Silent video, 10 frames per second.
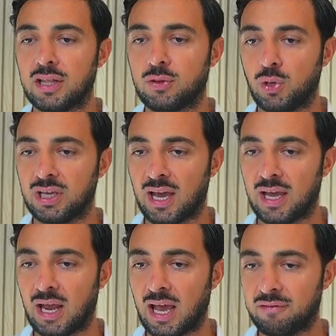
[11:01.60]
we
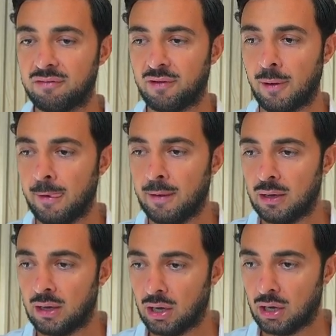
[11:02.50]
can have
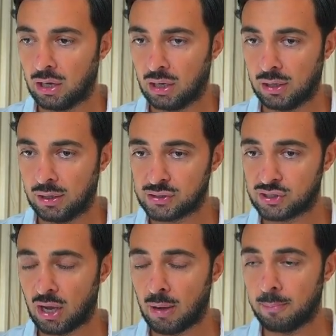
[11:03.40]

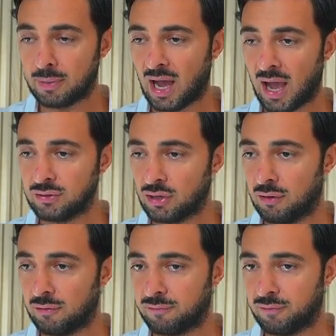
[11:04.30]
some kind
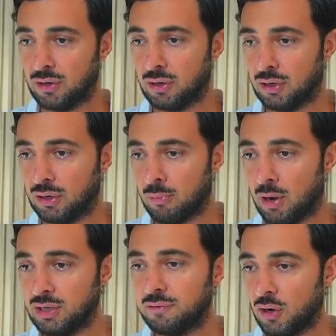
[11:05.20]
of
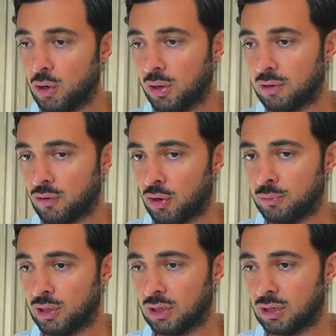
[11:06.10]
money flowing from
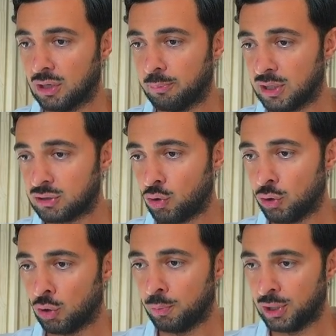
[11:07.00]
the
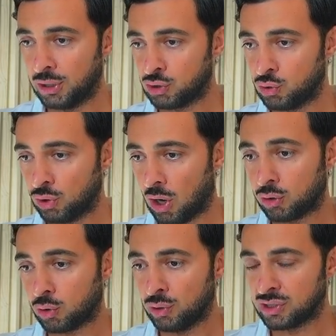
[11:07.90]
Bitcoin dominance to the
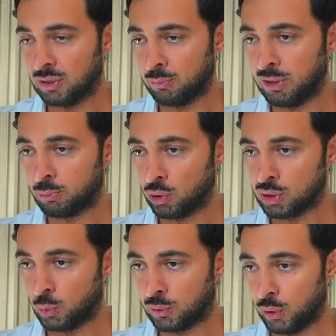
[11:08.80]
altcoins and the meme
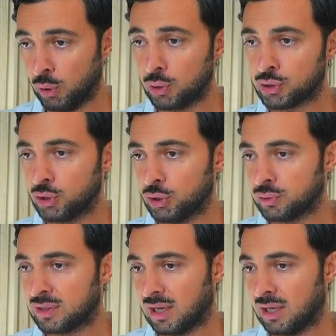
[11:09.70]
coins, what will
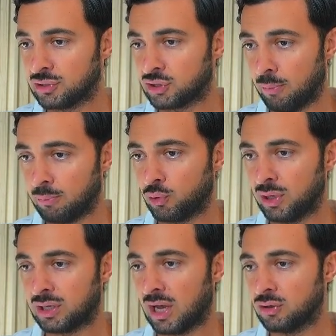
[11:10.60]
result in some
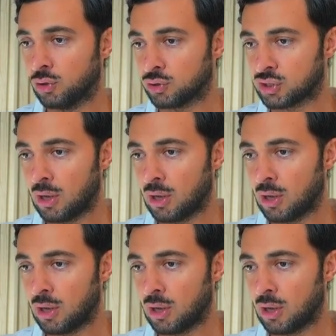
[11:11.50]
green candles.